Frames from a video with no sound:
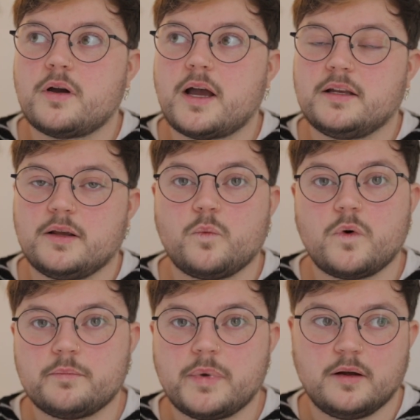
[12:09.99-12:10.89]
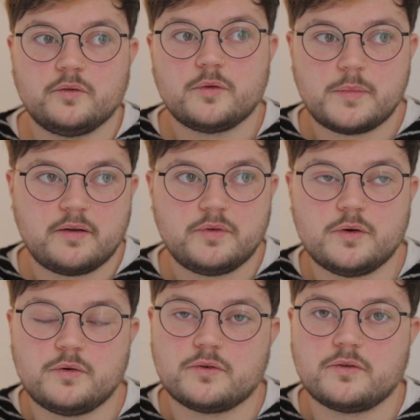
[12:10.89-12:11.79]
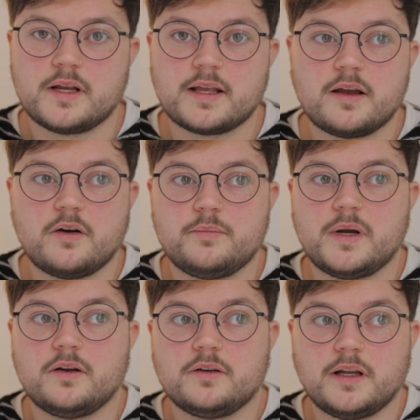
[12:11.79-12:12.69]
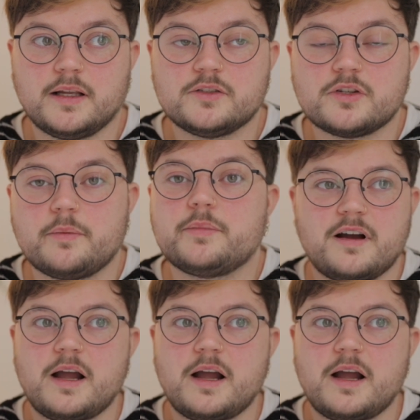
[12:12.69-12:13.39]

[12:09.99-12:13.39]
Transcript: adding £1 from every order I get on my online shop.